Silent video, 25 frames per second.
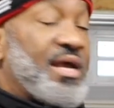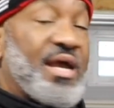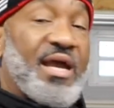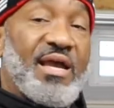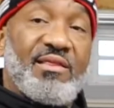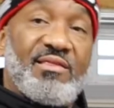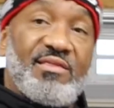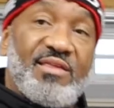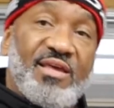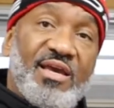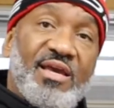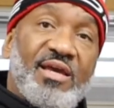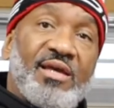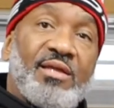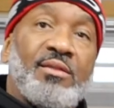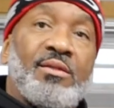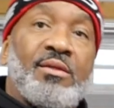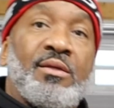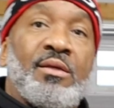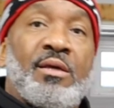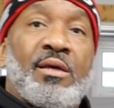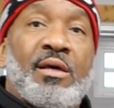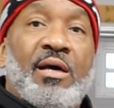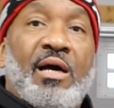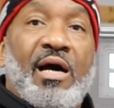And then
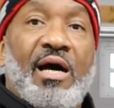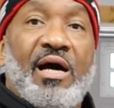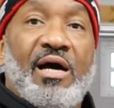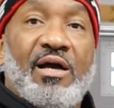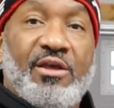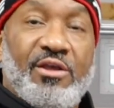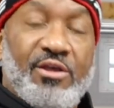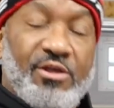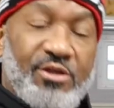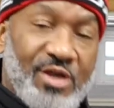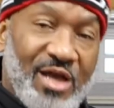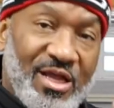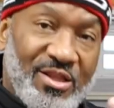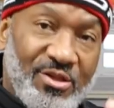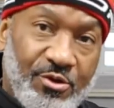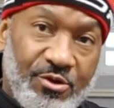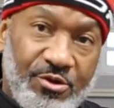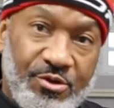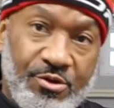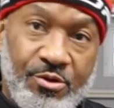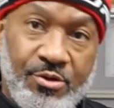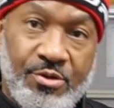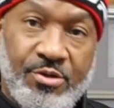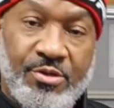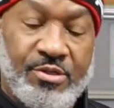uh, I know
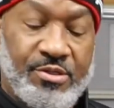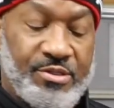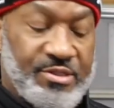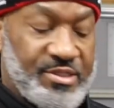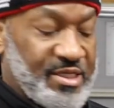you